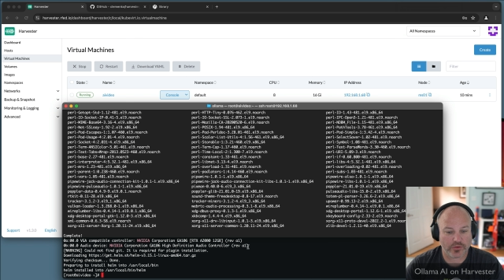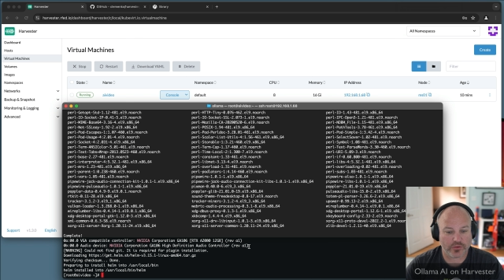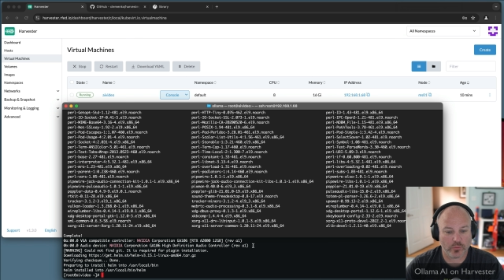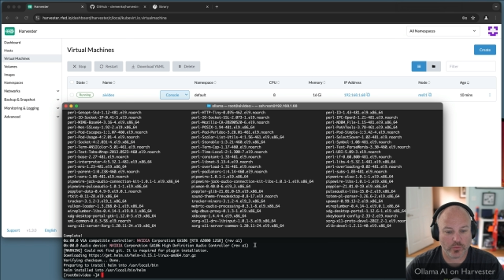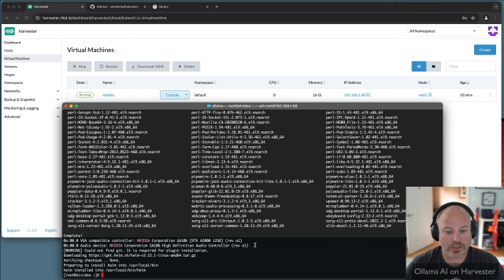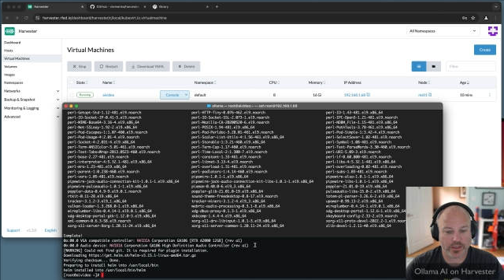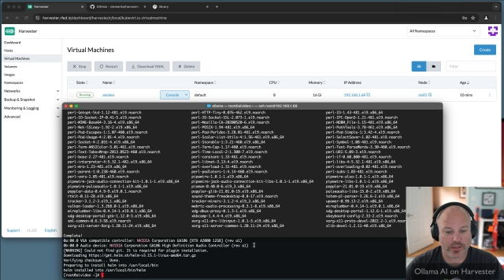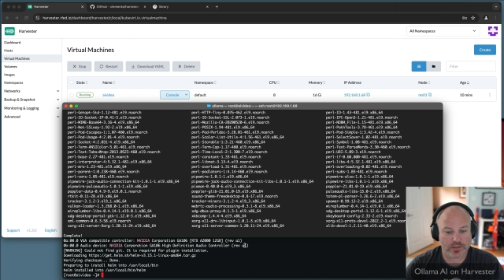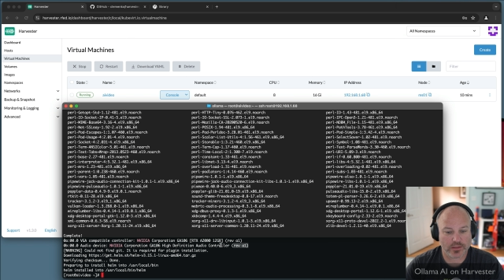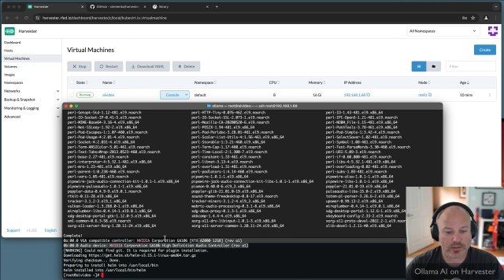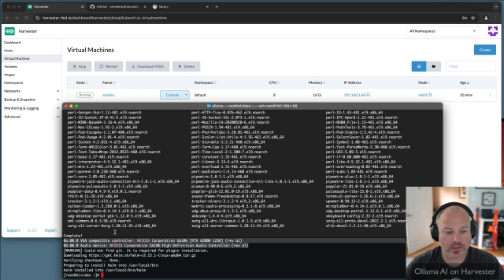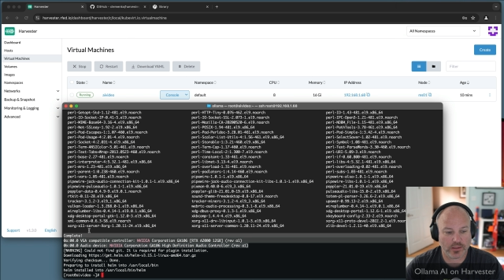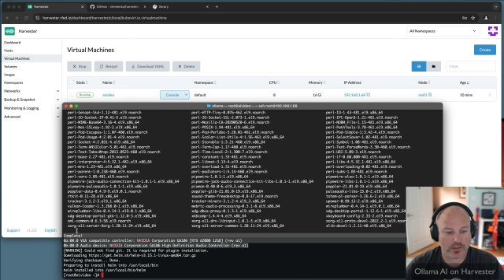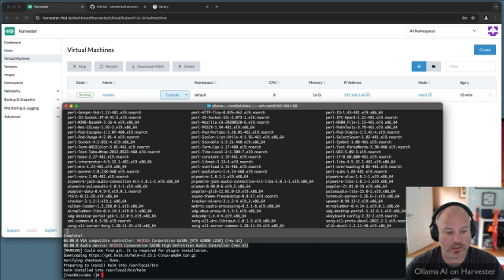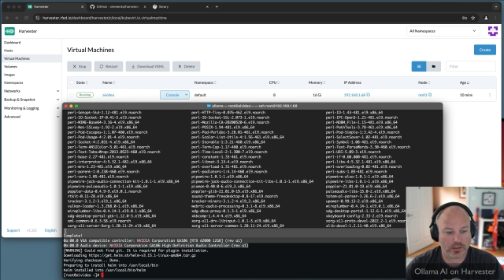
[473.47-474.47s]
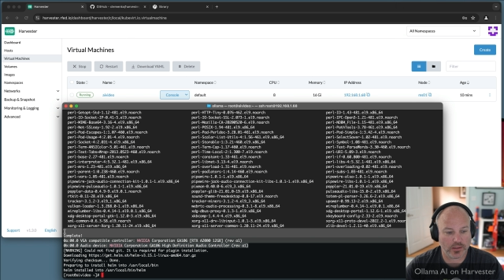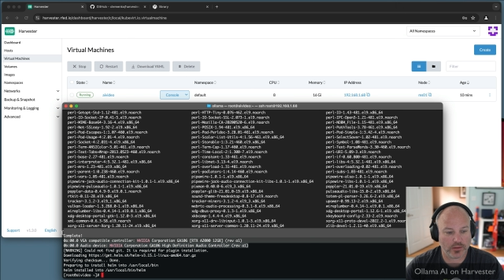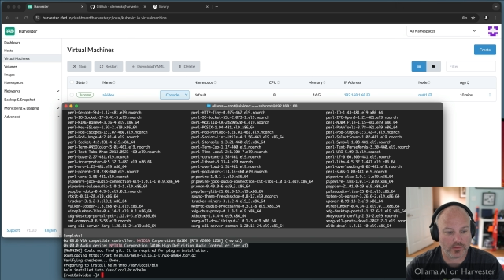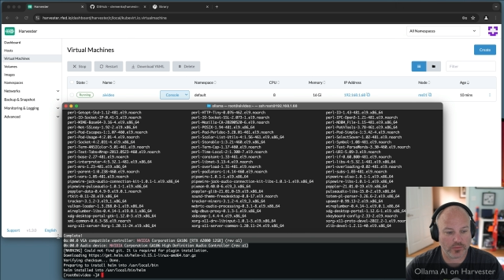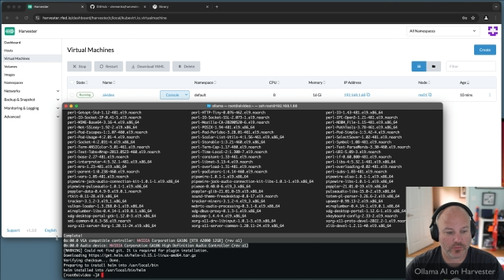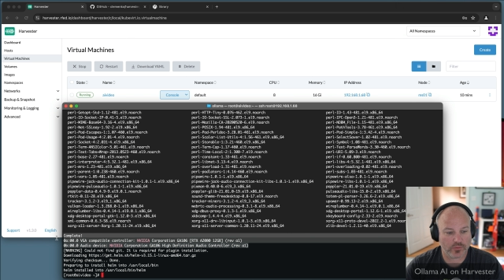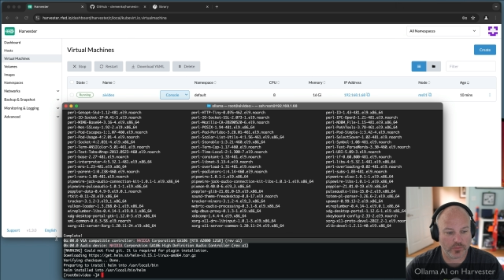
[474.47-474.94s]
so we can see
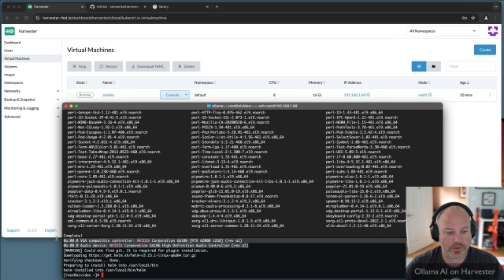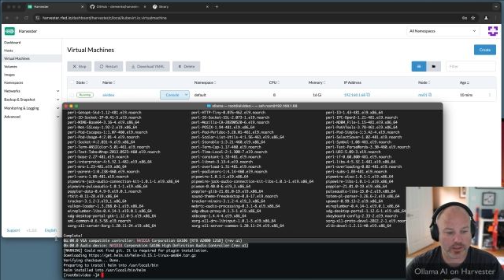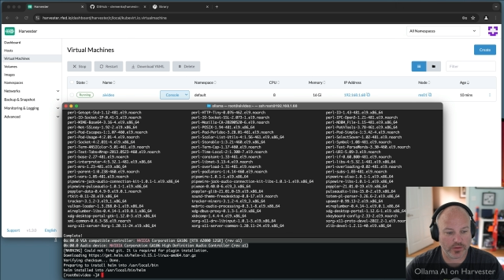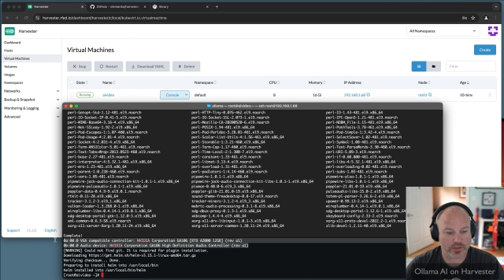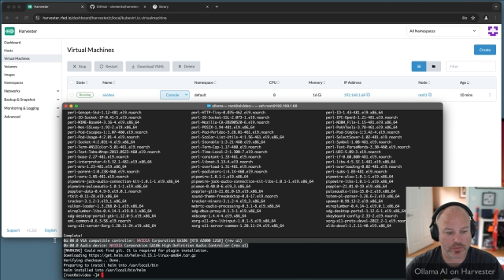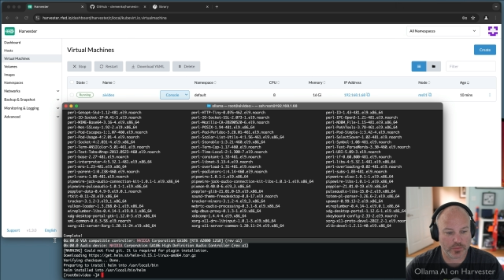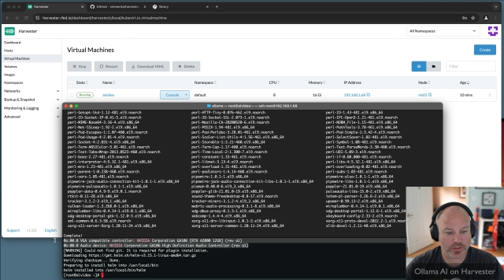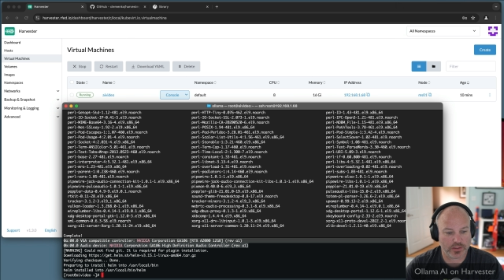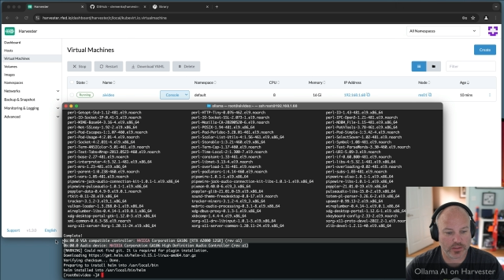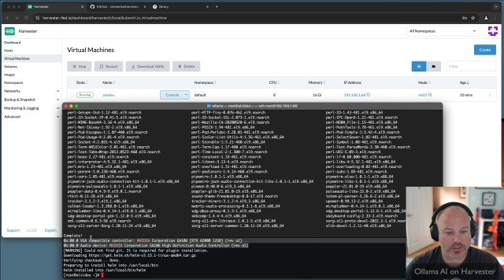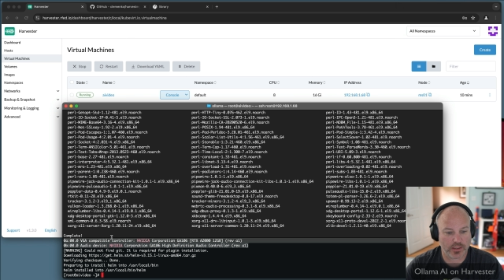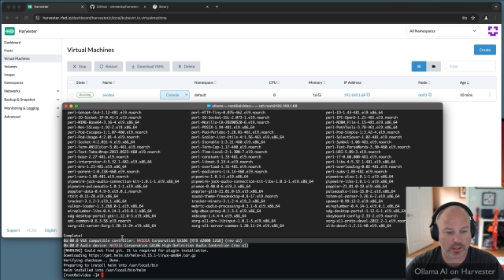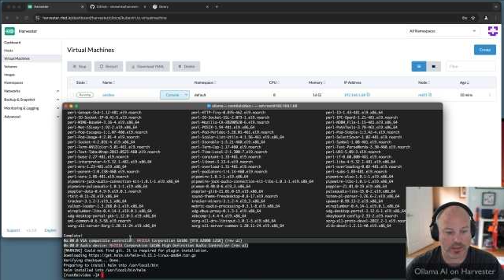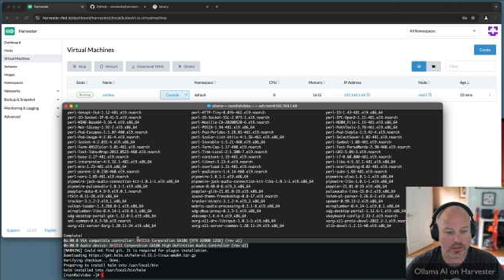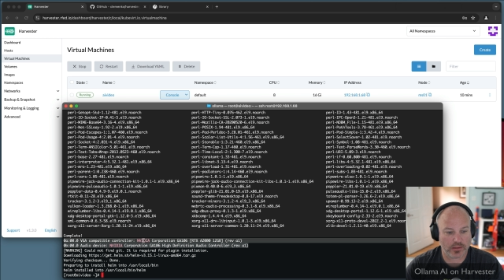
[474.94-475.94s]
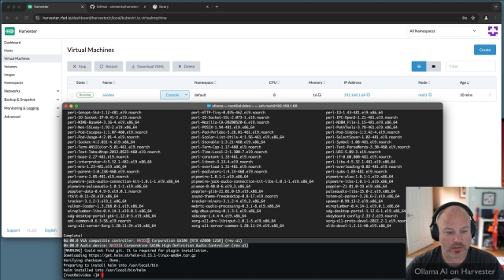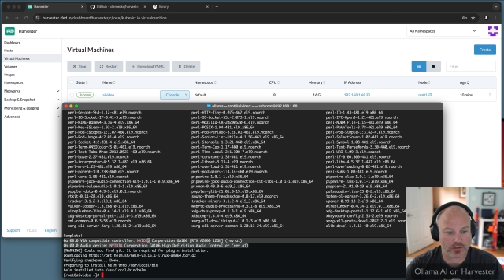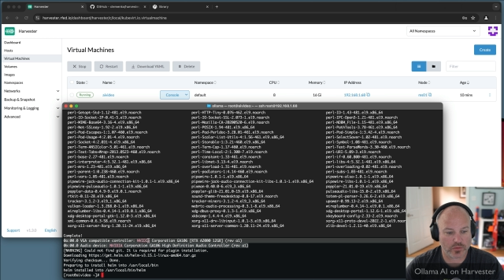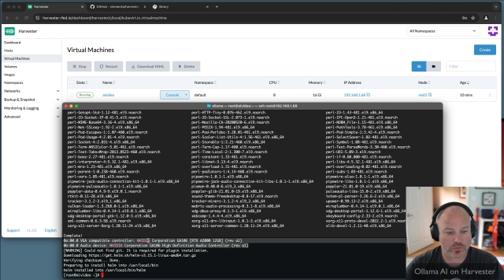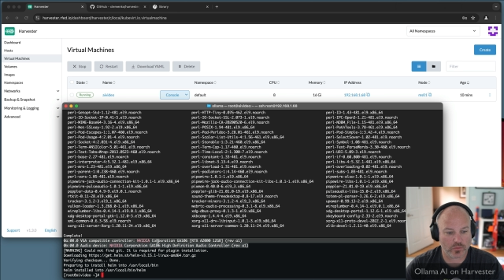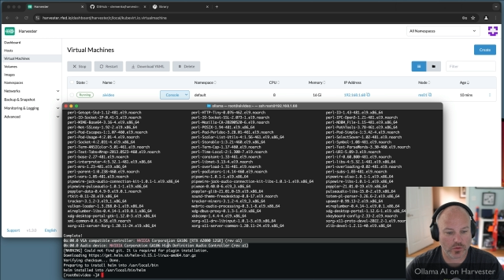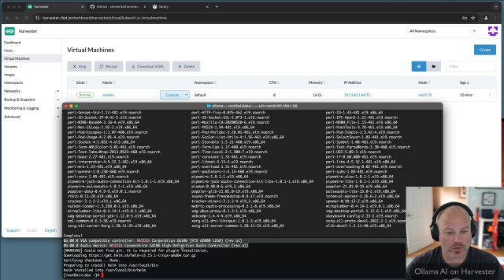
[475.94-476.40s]
from the LSPCI that
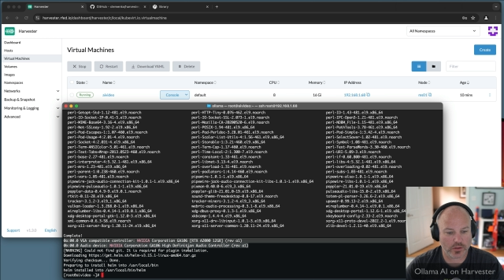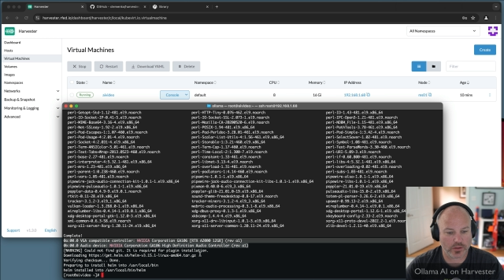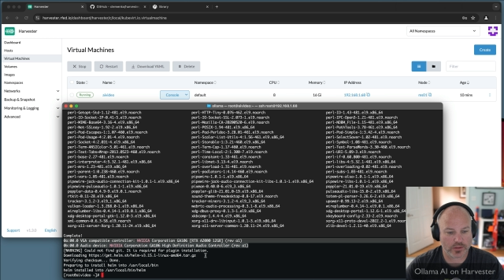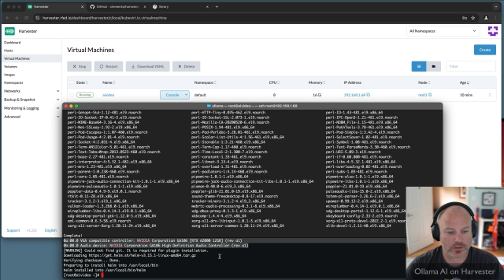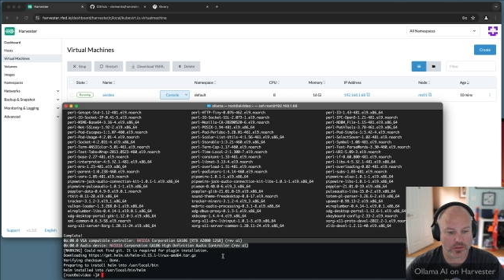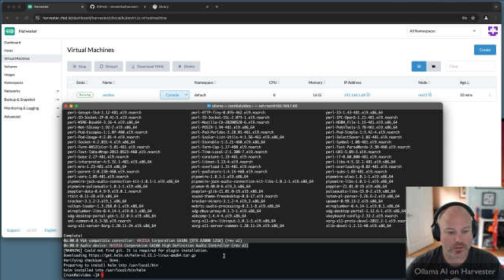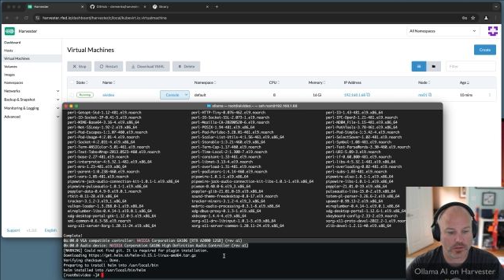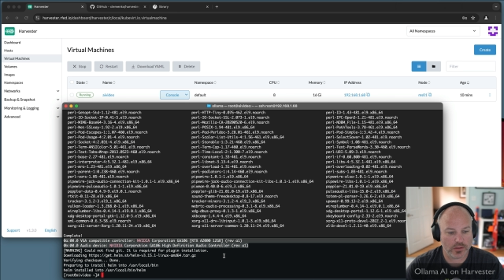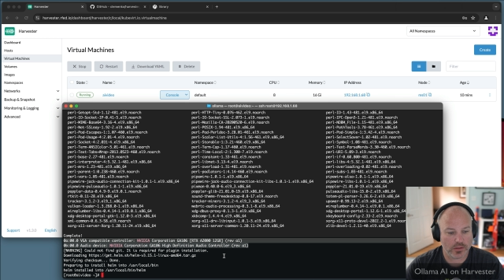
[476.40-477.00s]
this worked.